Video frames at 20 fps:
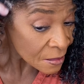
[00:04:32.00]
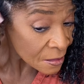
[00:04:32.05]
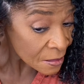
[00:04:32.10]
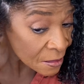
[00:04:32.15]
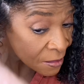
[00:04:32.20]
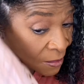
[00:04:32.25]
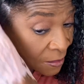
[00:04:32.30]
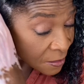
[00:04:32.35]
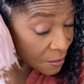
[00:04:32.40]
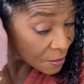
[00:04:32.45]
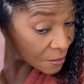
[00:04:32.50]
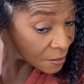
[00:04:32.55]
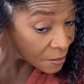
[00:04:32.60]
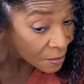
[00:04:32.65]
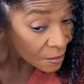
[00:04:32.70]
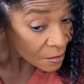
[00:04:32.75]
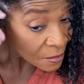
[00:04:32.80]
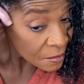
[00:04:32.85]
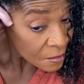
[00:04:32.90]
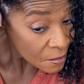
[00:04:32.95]

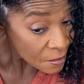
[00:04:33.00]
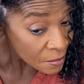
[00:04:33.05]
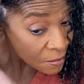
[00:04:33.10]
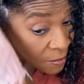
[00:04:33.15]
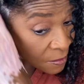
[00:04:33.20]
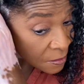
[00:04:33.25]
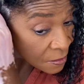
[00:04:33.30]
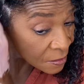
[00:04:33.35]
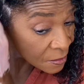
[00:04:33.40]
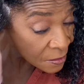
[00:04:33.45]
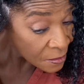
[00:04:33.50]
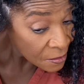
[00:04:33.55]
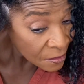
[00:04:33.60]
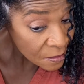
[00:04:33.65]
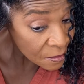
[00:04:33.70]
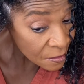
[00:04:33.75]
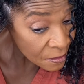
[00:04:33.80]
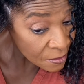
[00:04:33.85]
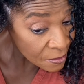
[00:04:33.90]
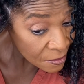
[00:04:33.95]

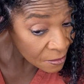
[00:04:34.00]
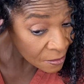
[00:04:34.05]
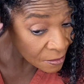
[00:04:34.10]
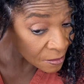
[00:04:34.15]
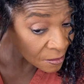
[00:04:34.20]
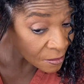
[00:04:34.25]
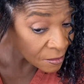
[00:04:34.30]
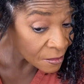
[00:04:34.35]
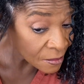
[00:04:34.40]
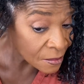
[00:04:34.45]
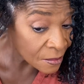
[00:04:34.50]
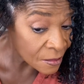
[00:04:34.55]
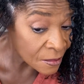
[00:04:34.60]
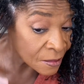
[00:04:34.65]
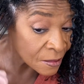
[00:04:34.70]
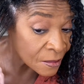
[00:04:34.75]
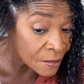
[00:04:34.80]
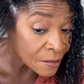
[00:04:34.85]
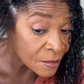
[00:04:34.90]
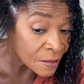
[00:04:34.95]

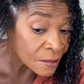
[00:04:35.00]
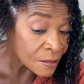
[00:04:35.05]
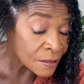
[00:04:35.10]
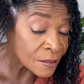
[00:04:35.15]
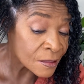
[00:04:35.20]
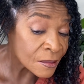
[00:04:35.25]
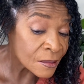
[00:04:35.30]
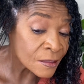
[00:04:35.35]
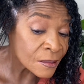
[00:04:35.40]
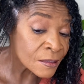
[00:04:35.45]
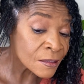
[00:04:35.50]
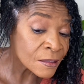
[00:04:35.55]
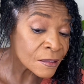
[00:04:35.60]
(silence)